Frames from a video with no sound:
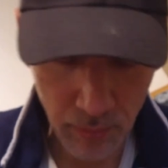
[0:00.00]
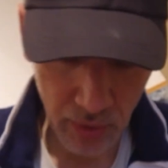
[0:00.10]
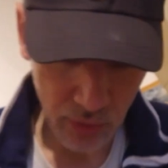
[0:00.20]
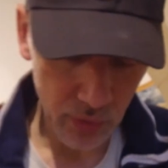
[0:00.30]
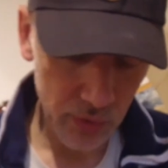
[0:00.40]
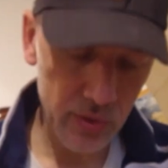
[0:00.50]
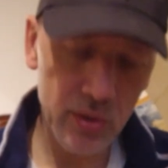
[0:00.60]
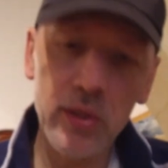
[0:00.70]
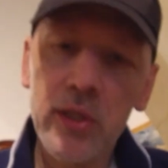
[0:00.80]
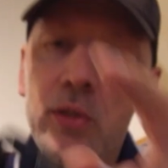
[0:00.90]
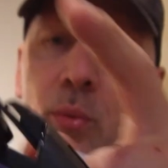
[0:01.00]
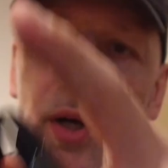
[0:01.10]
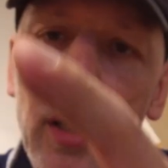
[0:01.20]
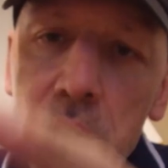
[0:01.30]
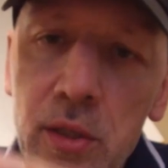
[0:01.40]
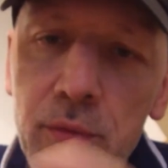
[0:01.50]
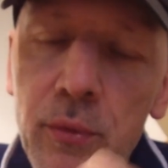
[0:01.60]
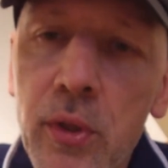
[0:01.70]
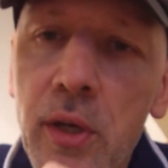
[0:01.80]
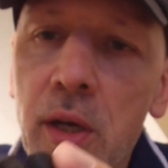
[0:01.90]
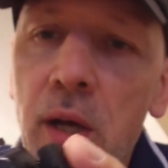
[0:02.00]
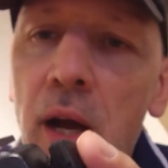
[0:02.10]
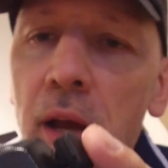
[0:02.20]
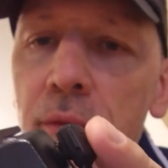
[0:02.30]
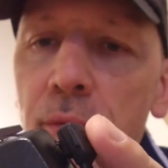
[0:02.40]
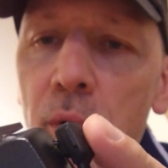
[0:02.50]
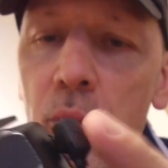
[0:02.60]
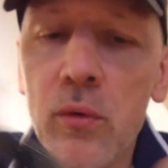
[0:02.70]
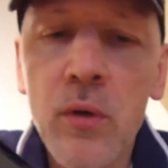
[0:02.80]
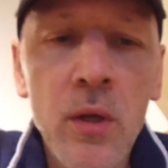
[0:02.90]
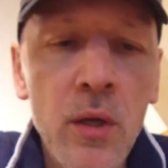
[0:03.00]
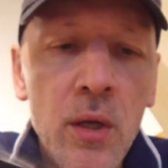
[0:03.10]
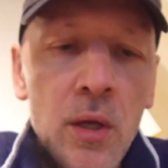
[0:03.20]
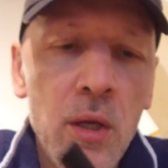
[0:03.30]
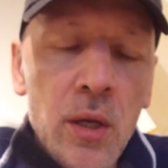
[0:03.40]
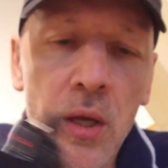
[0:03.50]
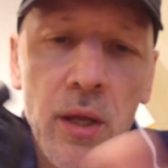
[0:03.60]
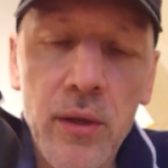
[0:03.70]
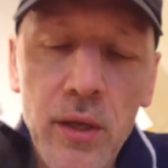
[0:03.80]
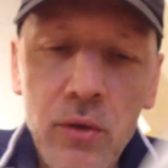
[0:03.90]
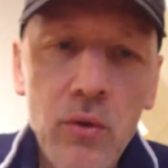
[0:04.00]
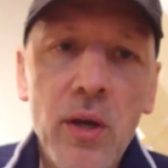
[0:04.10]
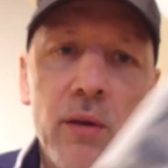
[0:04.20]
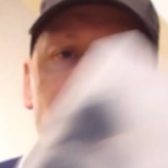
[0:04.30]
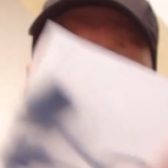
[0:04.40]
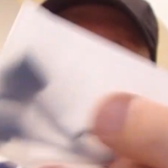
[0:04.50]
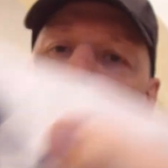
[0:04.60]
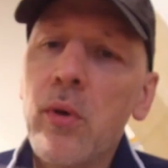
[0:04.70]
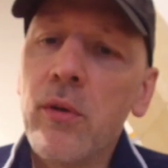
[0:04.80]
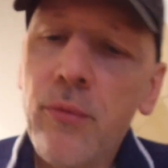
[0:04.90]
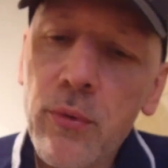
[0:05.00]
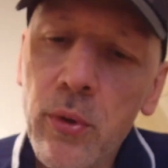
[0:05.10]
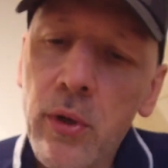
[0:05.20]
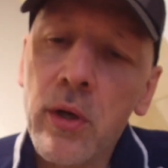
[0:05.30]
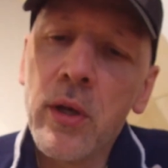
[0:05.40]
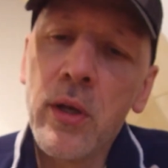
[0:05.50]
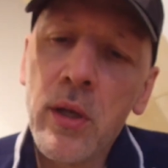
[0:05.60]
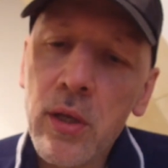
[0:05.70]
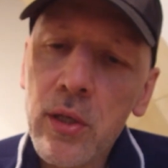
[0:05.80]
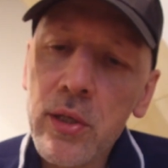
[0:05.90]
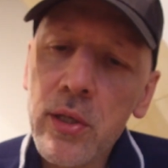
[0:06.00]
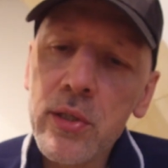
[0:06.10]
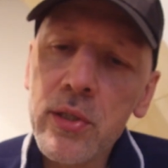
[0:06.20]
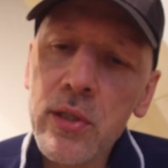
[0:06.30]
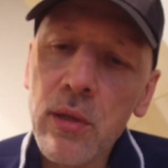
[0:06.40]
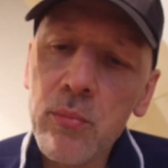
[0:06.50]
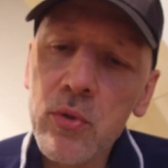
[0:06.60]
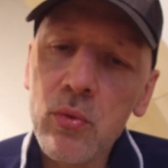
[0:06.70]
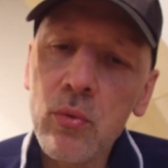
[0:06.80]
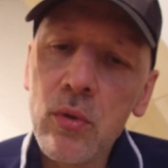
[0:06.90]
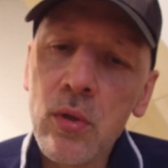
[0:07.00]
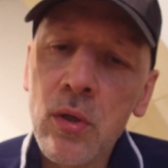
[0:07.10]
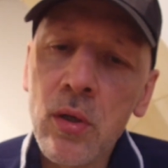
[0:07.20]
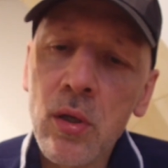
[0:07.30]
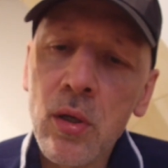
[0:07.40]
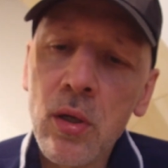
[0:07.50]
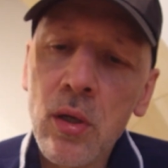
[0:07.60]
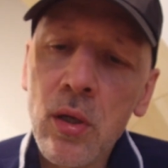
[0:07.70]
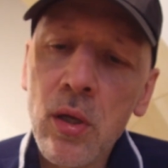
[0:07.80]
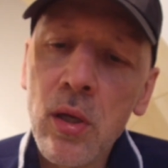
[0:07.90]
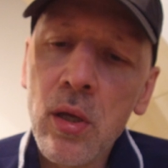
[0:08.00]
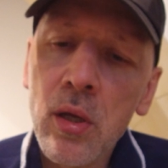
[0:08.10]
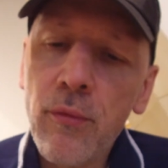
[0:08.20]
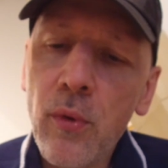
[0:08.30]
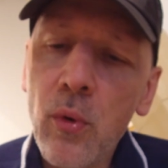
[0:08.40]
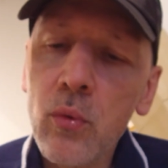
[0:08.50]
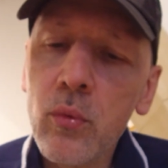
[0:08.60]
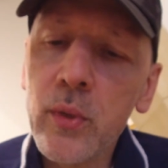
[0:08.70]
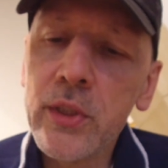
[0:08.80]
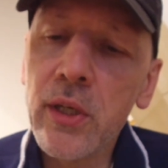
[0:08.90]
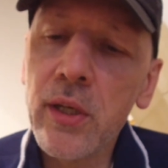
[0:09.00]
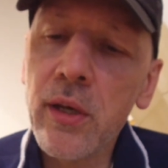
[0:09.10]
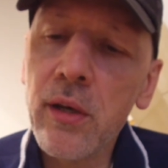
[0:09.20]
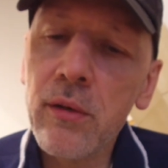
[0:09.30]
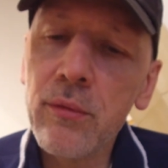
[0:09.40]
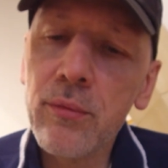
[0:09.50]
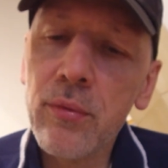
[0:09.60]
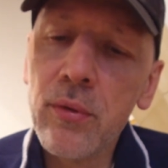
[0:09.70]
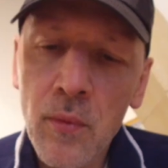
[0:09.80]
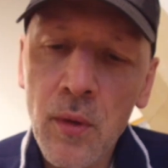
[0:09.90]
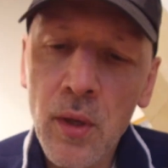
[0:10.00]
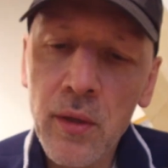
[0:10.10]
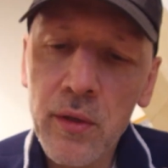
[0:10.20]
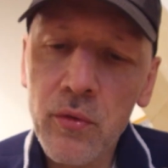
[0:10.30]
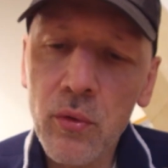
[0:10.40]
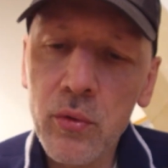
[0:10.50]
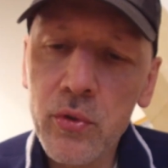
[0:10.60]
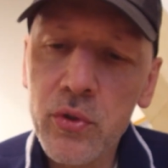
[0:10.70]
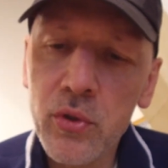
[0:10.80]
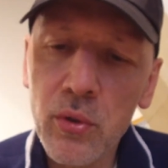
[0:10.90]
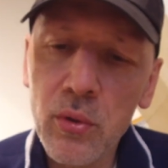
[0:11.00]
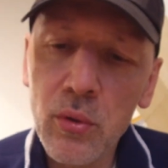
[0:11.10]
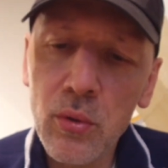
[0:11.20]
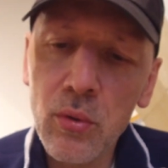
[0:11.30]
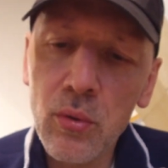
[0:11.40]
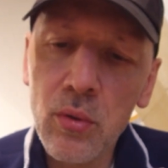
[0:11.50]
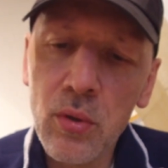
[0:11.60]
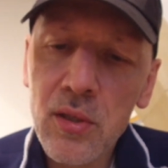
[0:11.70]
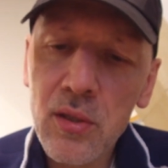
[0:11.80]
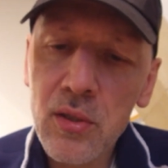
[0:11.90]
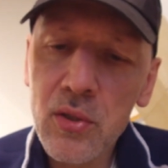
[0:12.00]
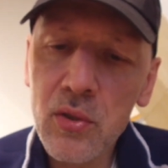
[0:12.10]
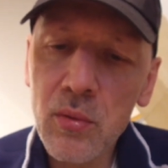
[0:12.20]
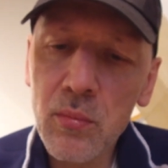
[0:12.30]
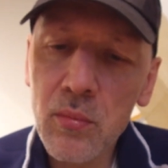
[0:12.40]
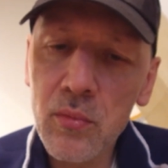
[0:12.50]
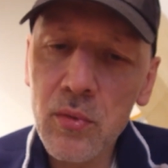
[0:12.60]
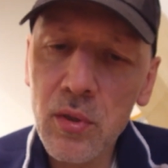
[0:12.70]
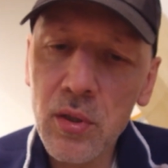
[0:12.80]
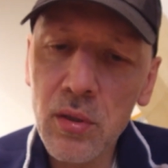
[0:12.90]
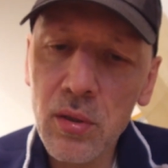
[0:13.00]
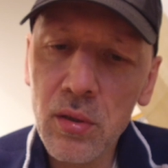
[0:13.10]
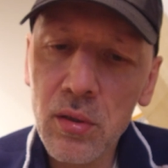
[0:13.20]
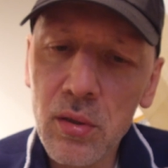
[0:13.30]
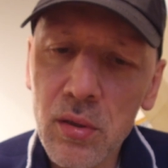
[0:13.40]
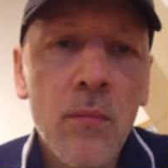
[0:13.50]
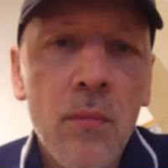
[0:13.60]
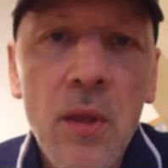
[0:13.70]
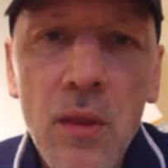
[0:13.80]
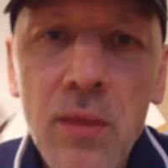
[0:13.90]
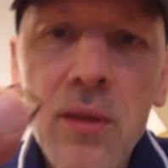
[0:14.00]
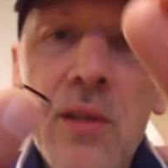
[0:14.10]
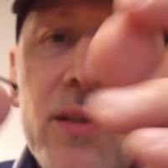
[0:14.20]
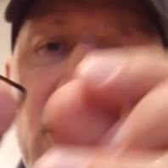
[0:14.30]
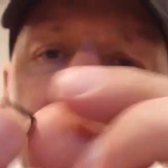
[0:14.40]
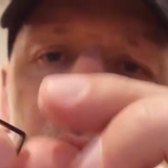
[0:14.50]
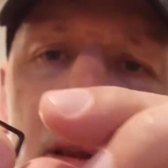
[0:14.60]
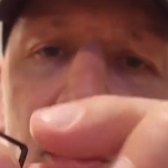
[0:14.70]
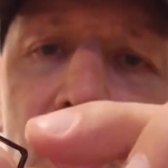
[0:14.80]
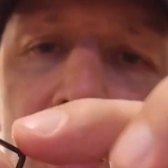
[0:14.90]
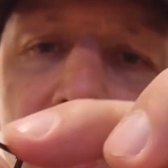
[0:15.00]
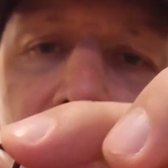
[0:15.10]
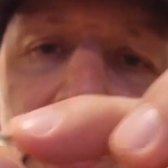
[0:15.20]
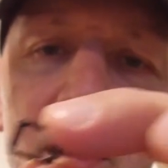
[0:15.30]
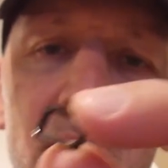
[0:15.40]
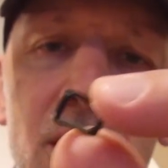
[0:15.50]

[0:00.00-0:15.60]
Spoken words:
because this one is for the iPhone, and then you have another one for the Samsung phone, which I have, and there's also some these little things,